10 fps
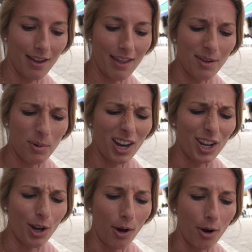and then we got a
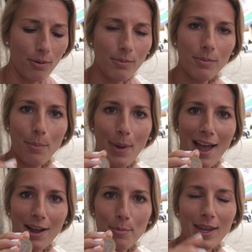euro
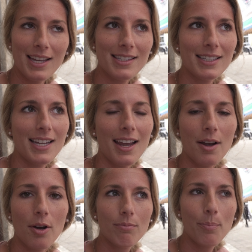back because they take
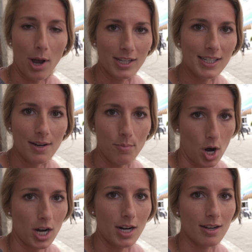Bosnian
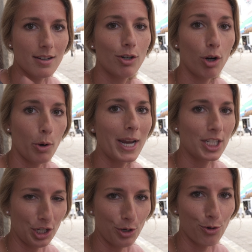mark,
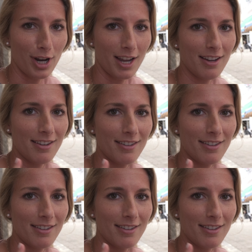Croatian kuna,